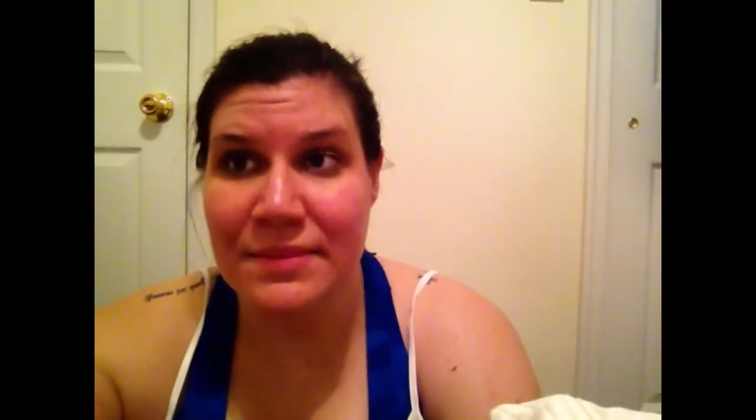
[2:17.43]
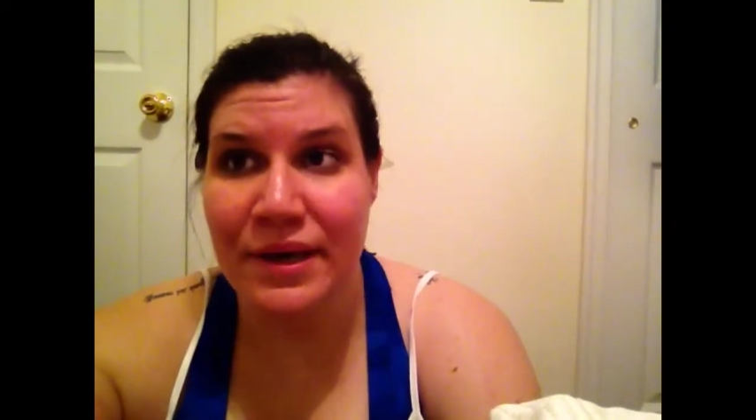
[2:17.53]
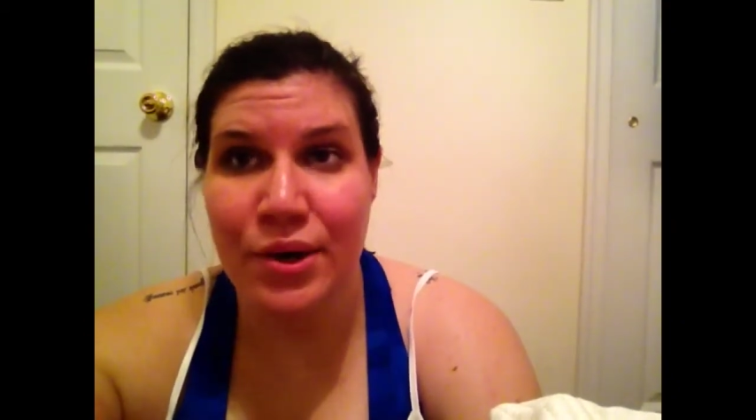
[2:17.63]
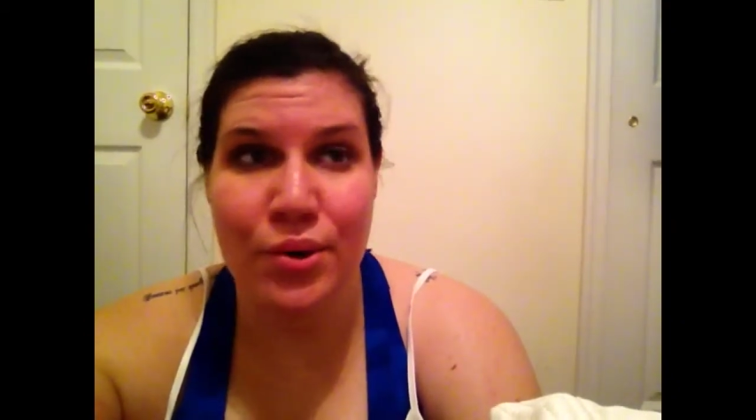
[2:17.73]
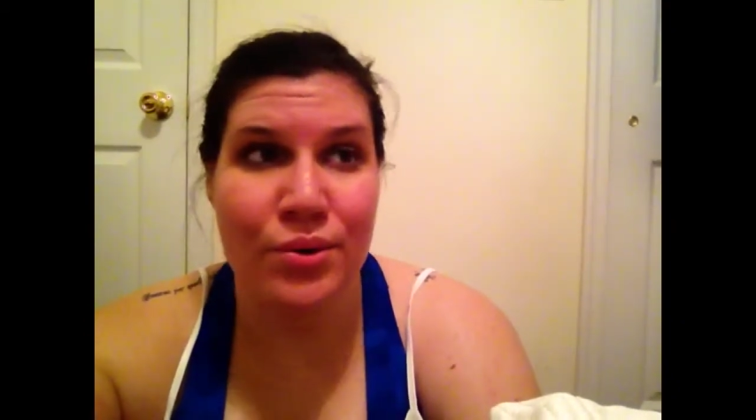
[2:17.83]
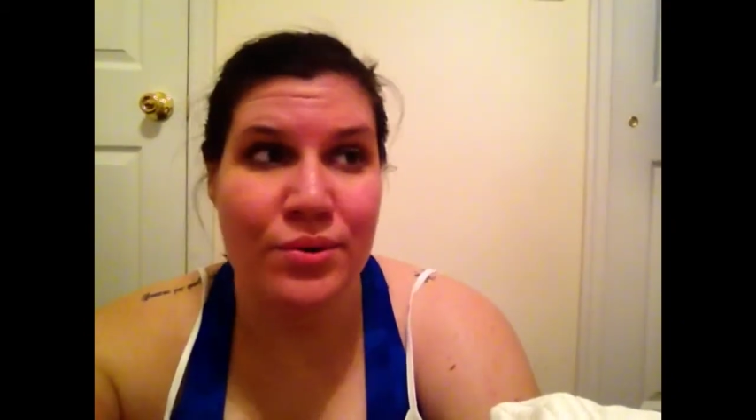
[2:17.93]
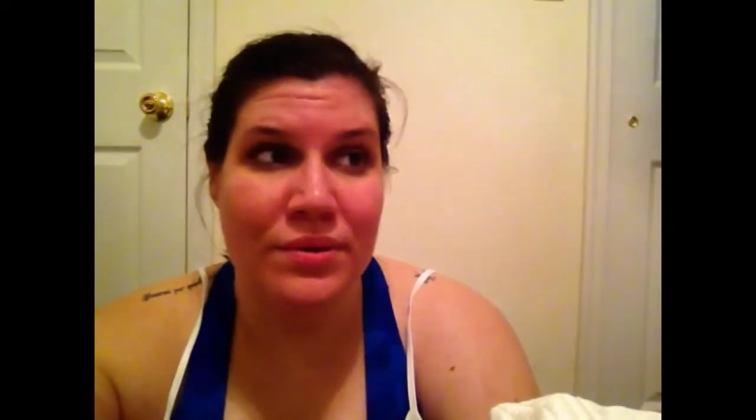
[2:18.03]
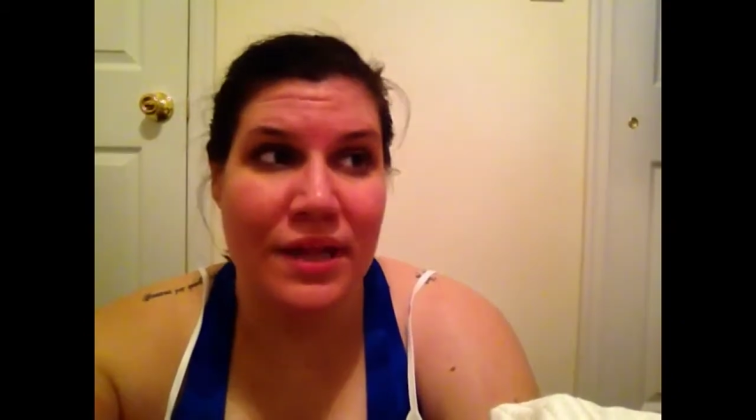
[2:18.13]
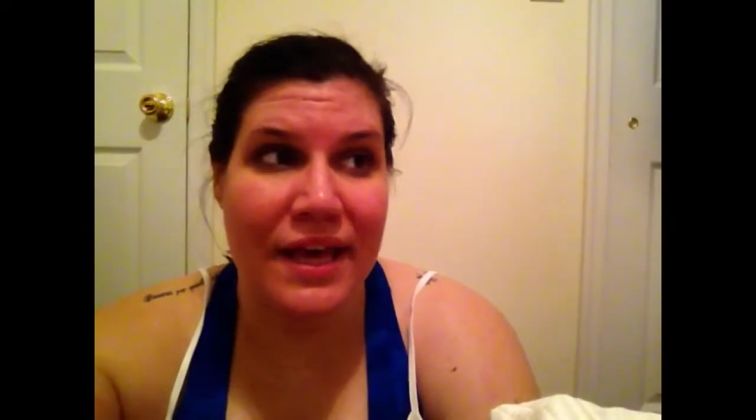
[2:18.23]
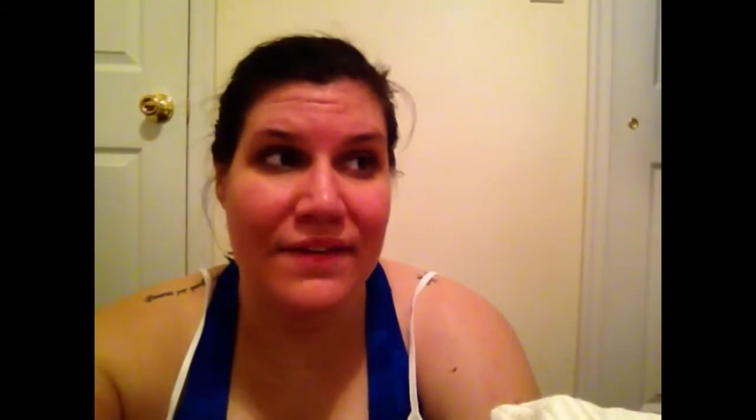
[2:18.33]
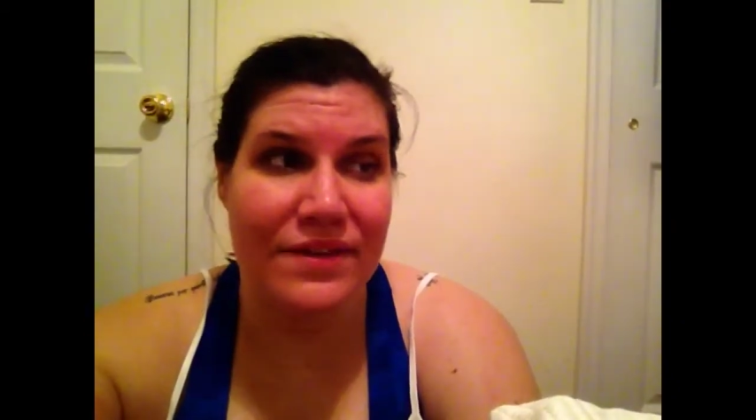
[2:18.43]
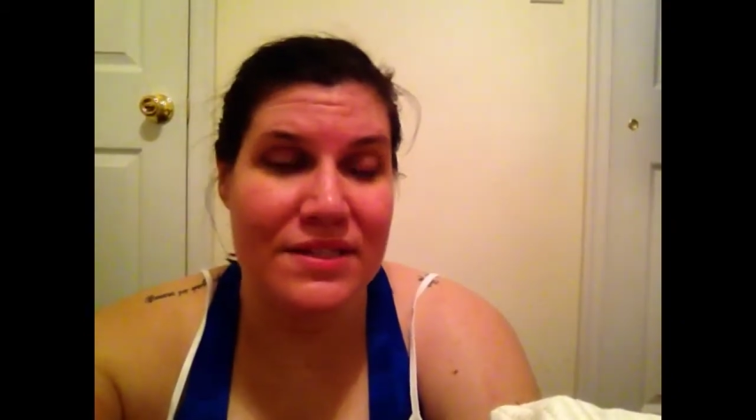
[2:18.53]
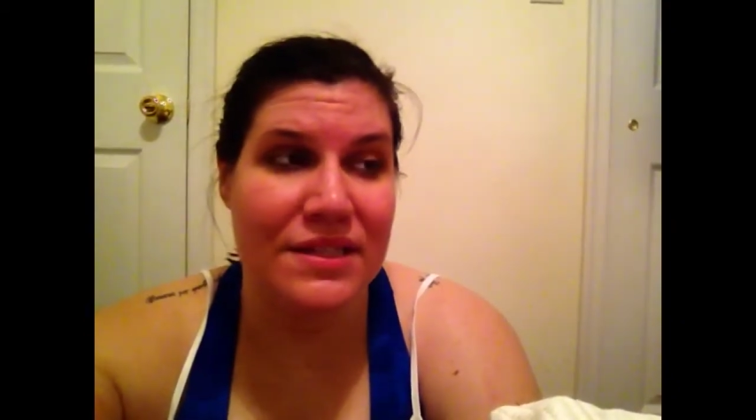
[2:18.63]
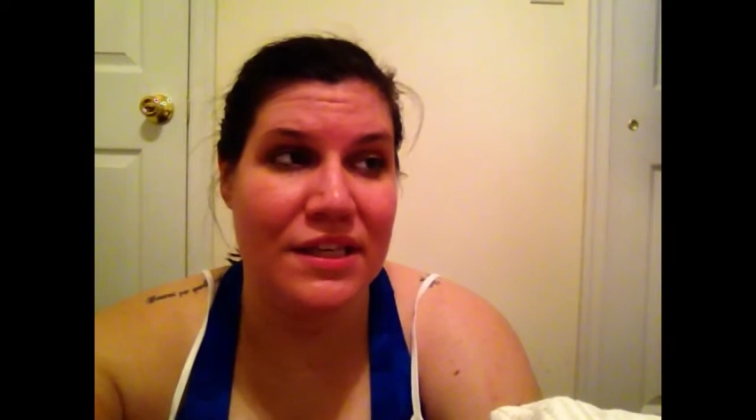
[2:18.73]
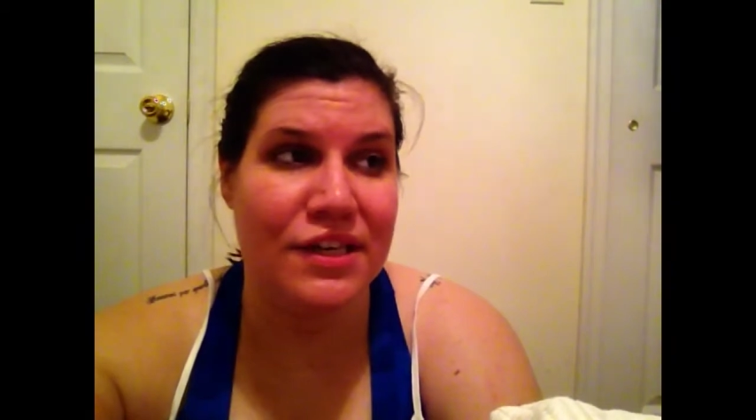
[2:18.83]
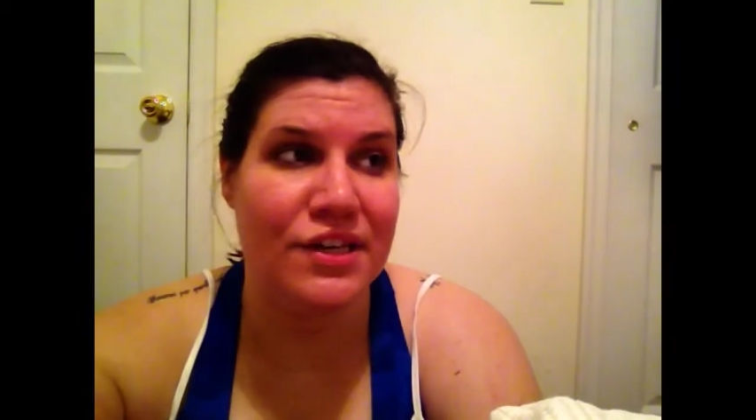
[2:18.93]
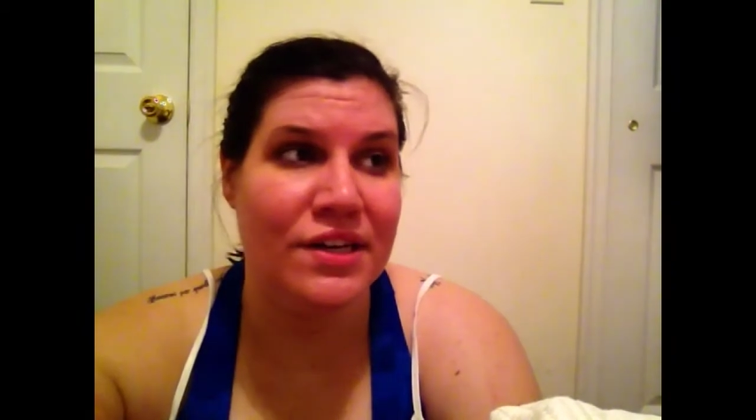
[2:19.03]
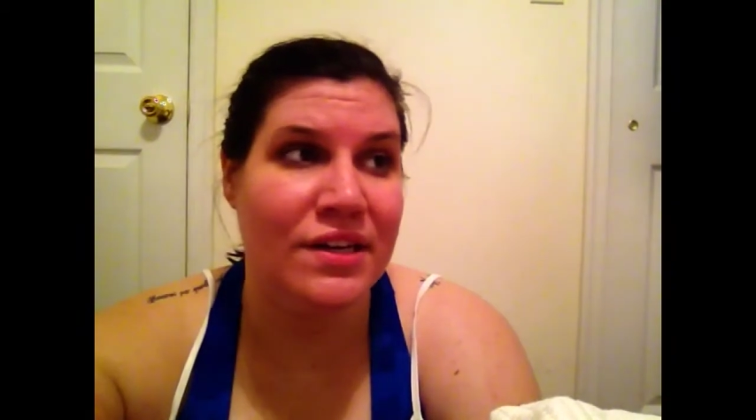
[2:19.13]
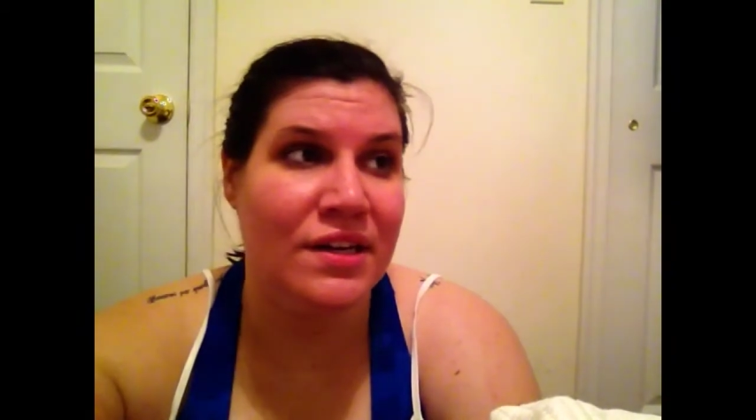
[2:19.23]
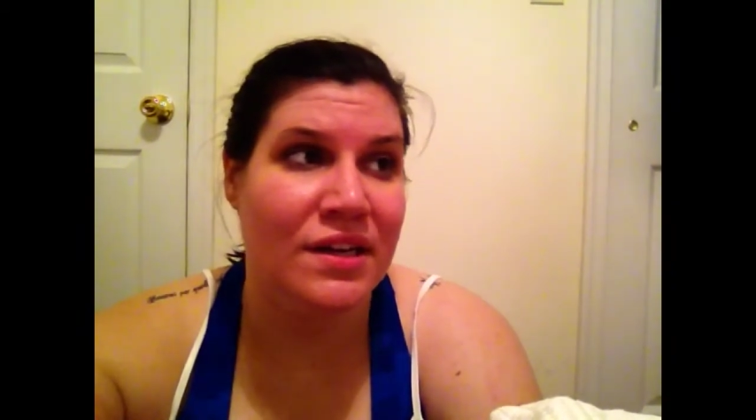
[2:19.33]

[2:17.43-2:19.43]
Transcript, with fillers: my whole life is here